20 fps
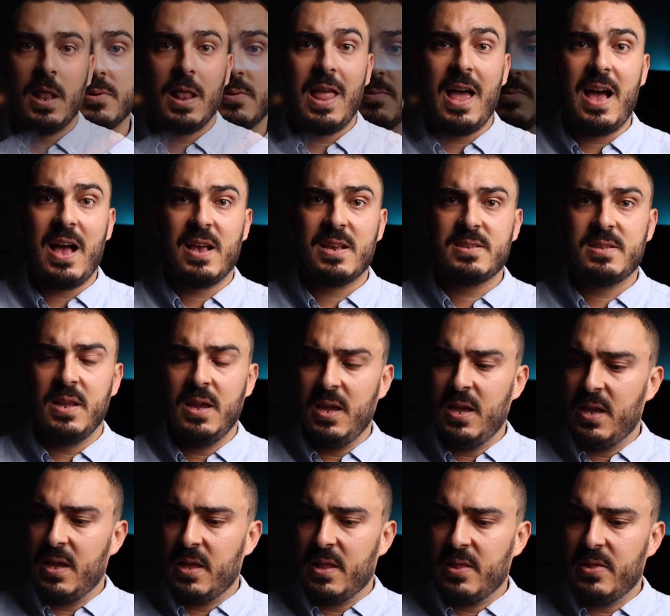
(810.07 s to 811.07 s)
Last,
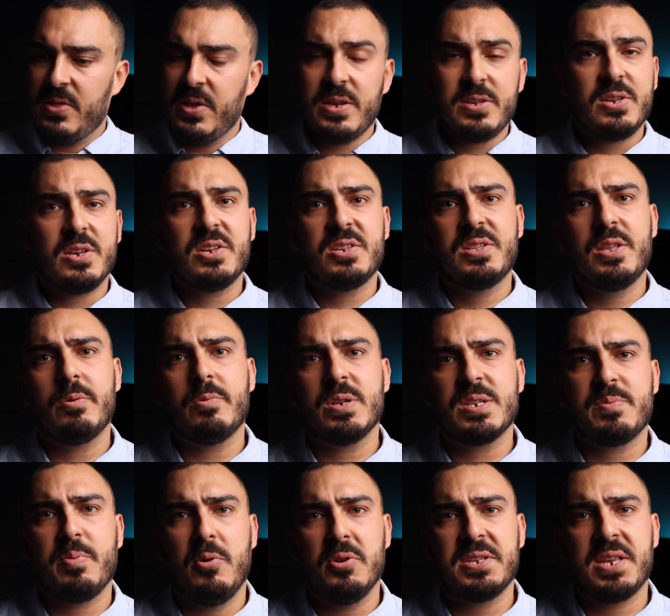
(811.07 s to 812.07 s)
this is the
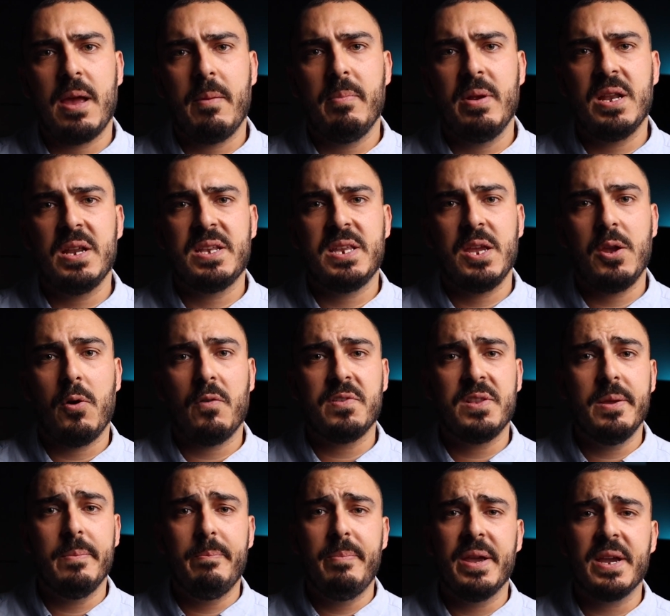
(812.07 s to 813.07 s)
responsibility of
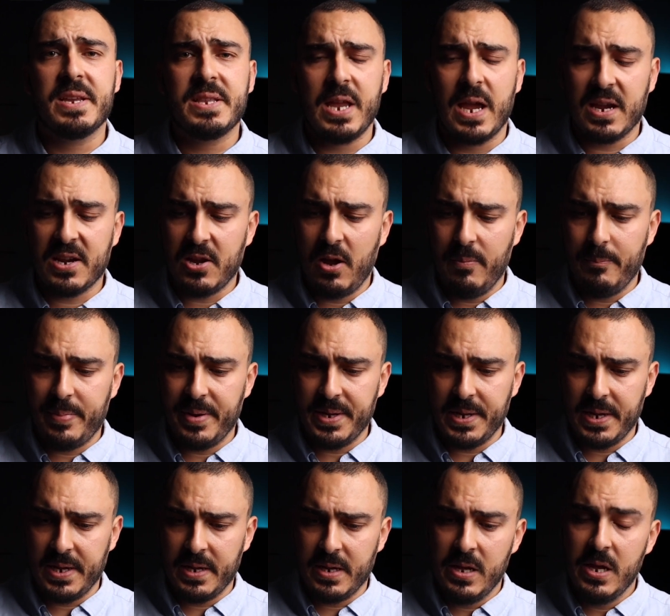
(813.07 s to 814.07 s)
the big tech
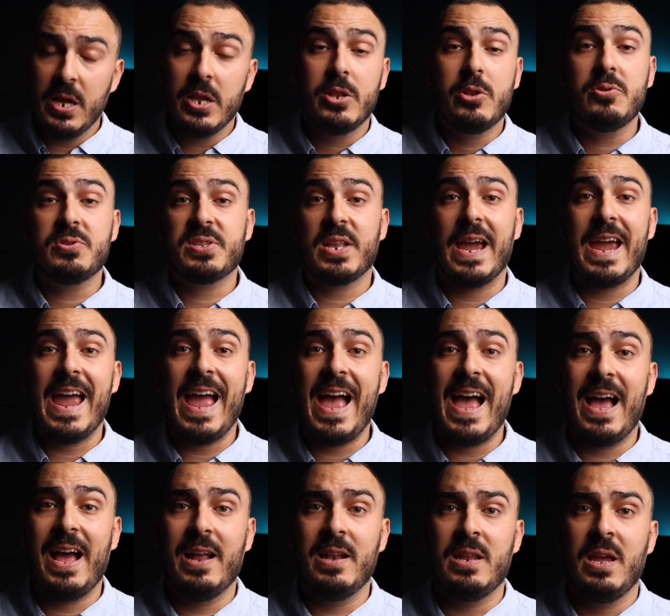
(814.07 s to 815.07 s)
company to stay
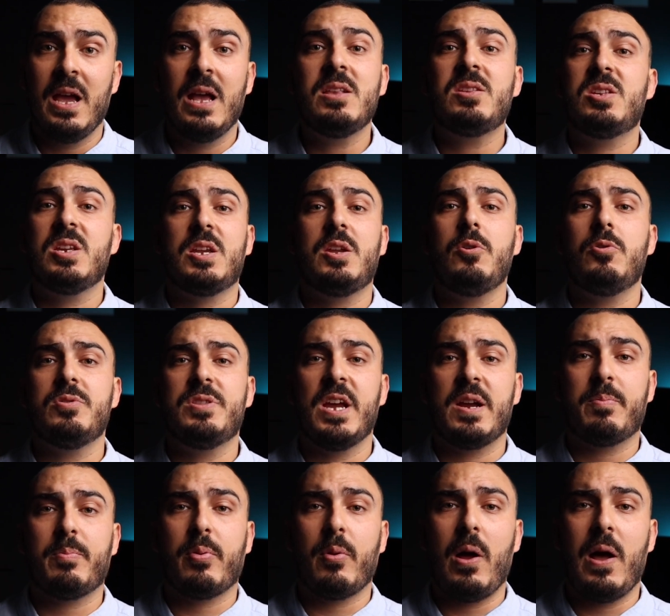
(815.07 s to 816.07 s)
ahead and secure
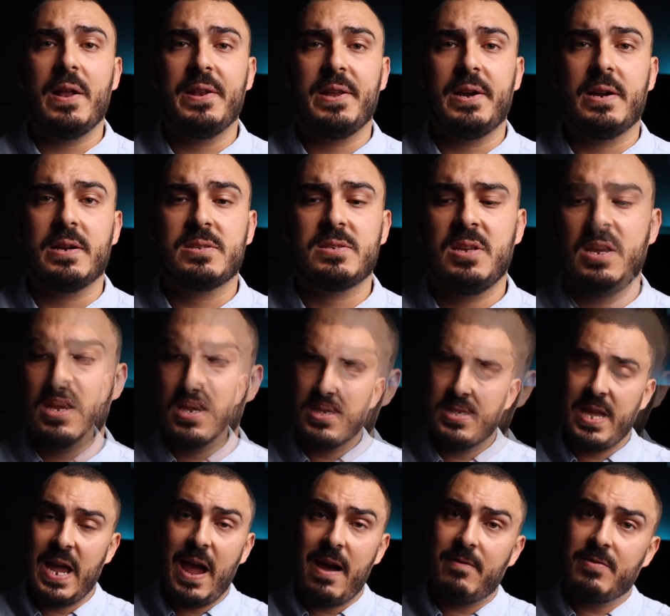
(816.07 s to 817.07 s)
their products.
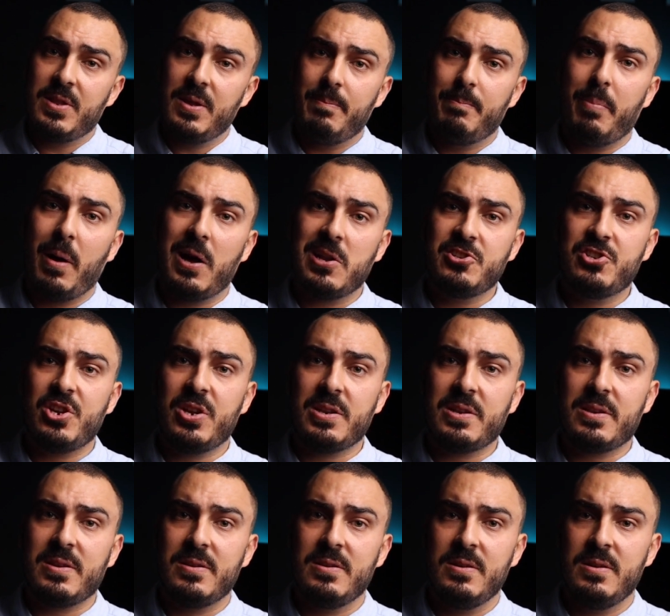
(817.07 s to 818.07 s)
They have the
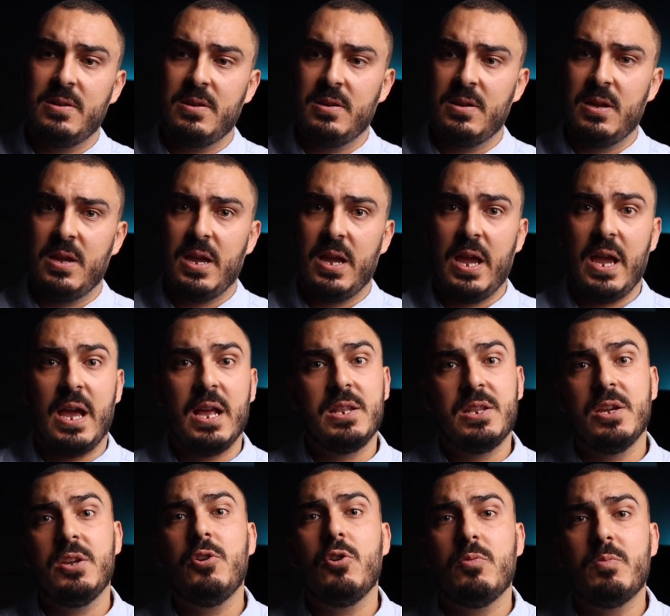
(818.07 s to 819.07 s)
budget and
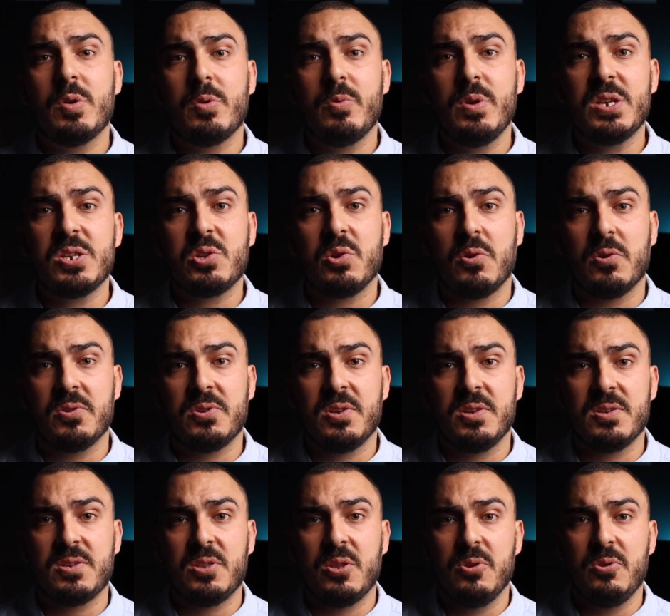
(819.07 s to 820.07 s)
the human
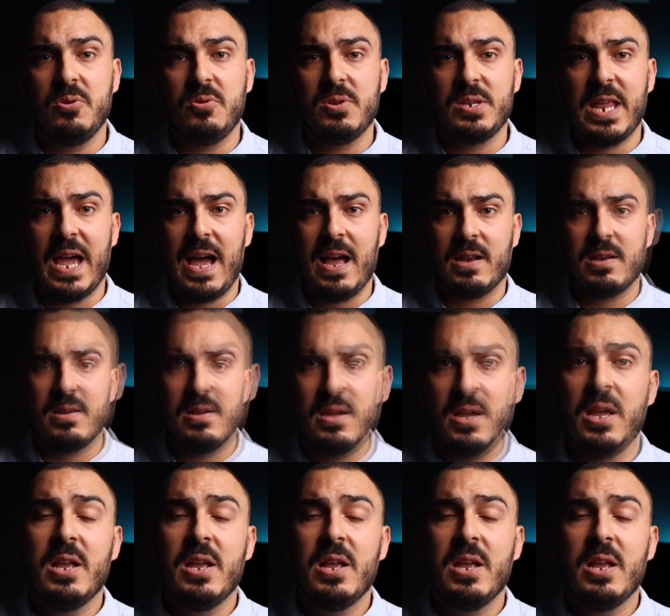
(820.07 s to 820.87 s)
resources to do that.